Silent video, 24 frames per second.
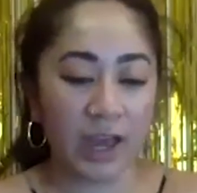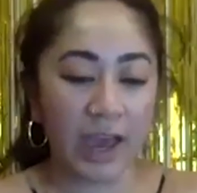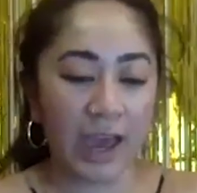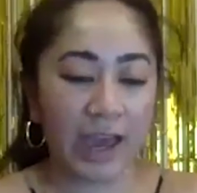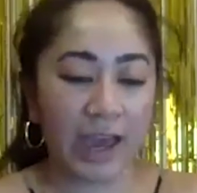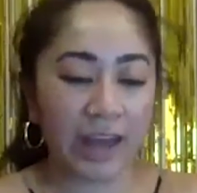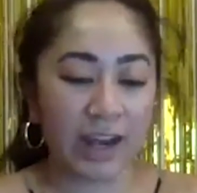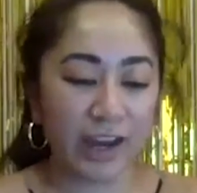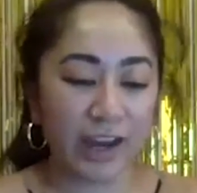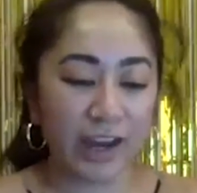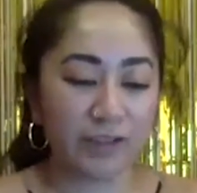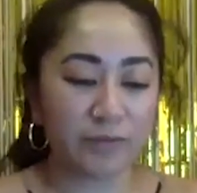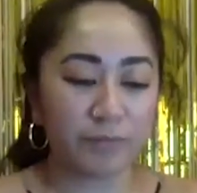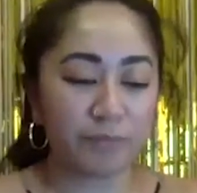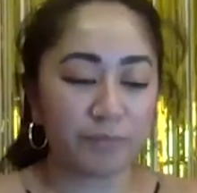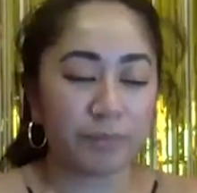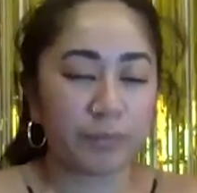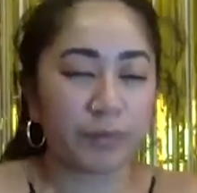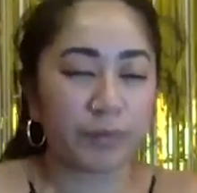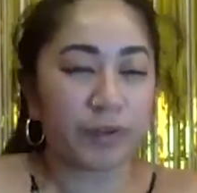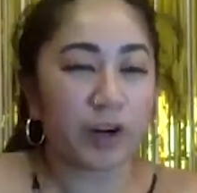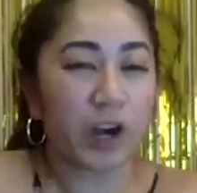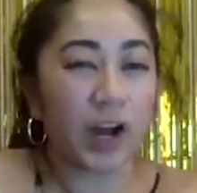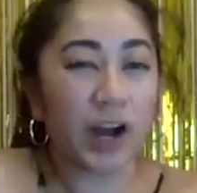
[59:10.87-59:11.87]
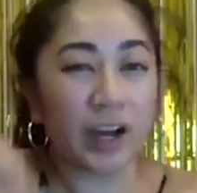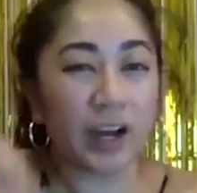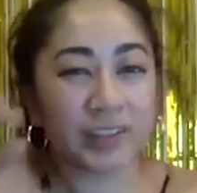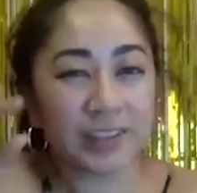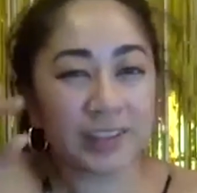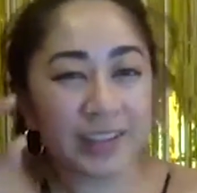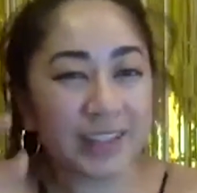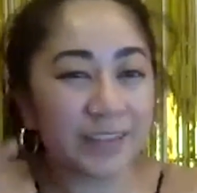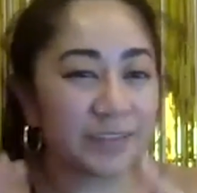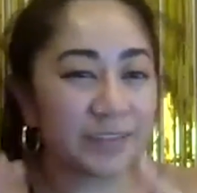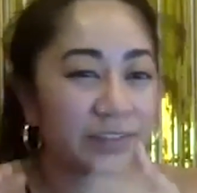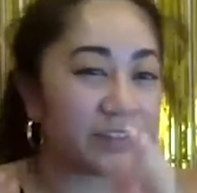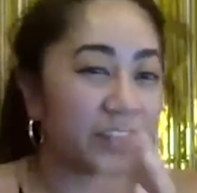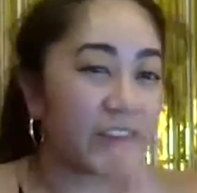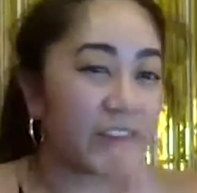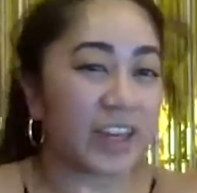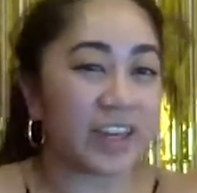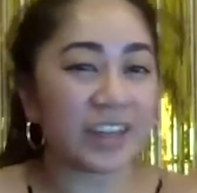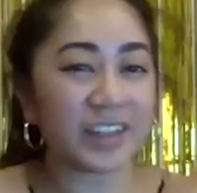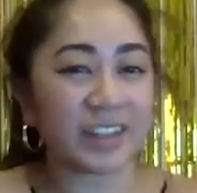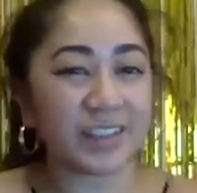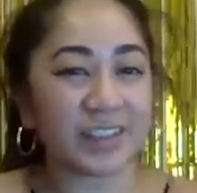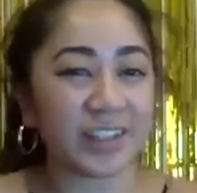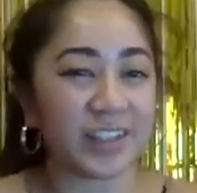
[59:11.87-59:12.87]
And I broadly,
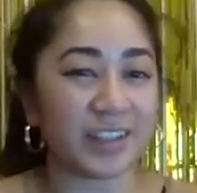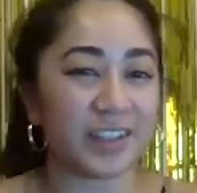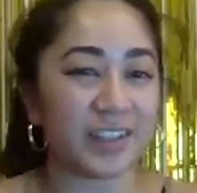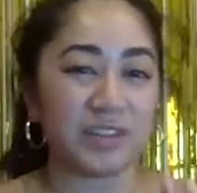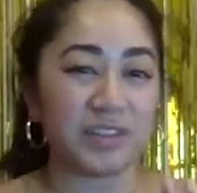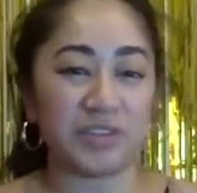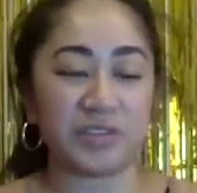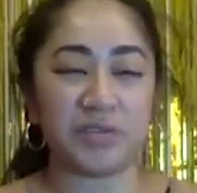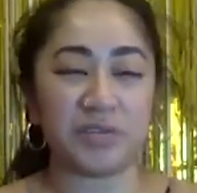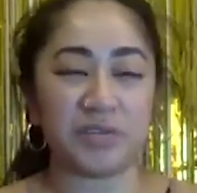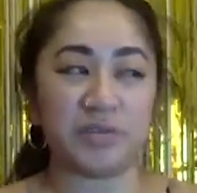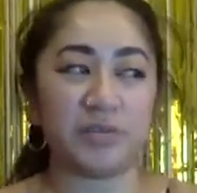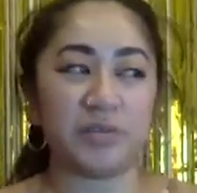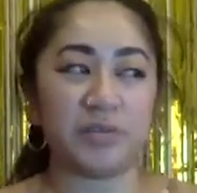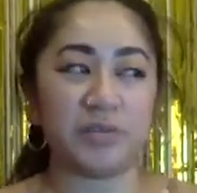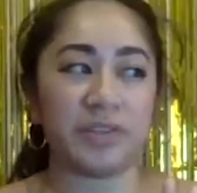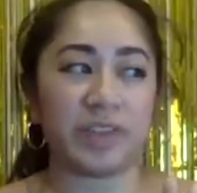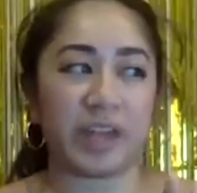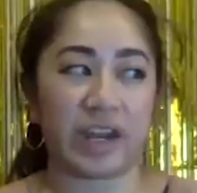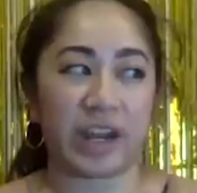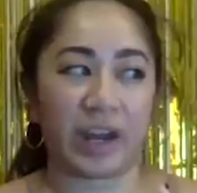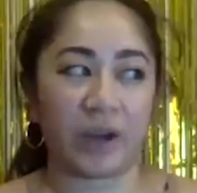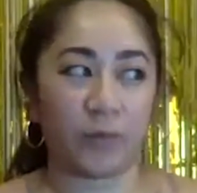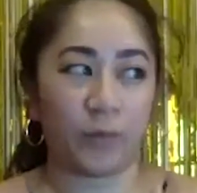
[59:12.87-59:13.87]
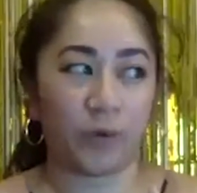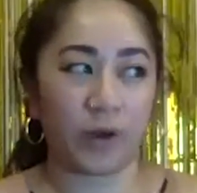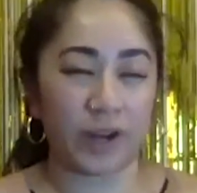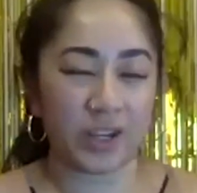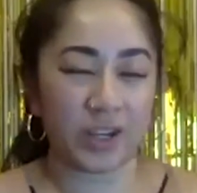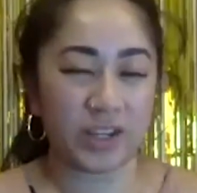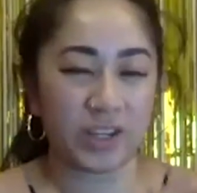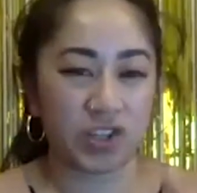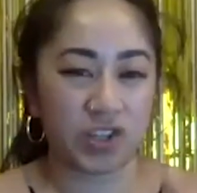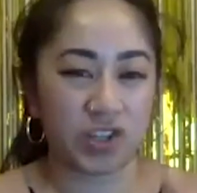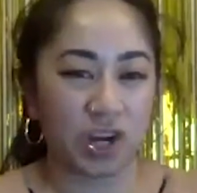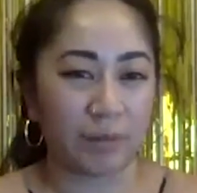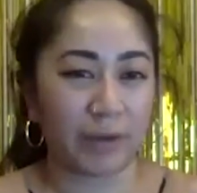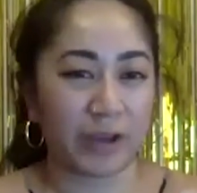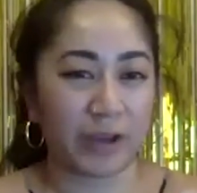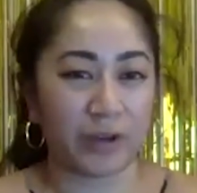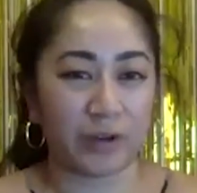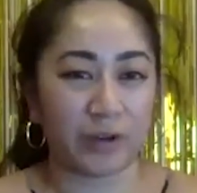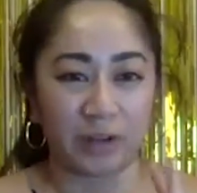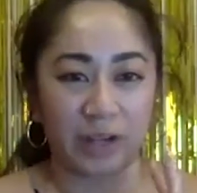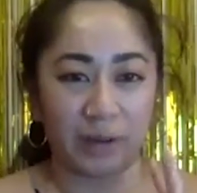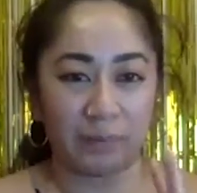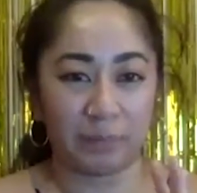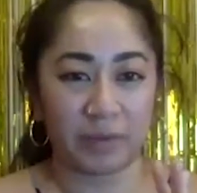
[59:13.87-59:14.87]
vaguely knew that I wanted to start my
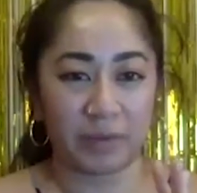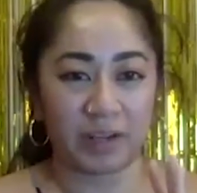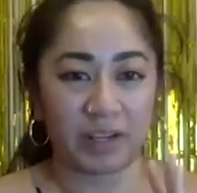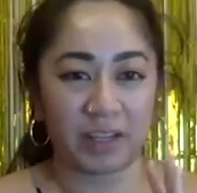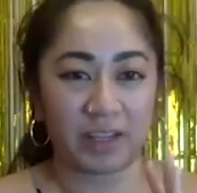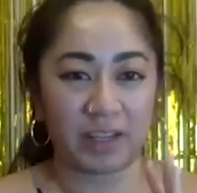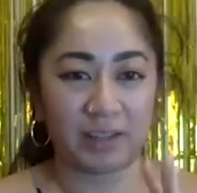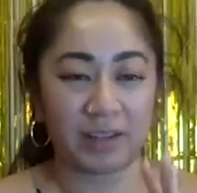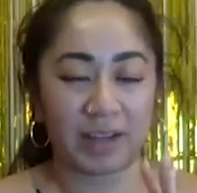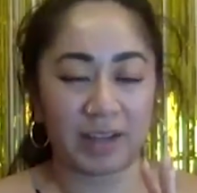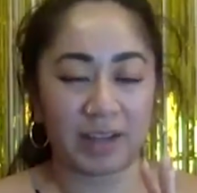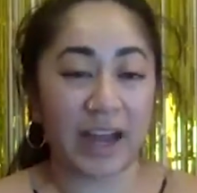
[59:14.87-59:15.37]
own company.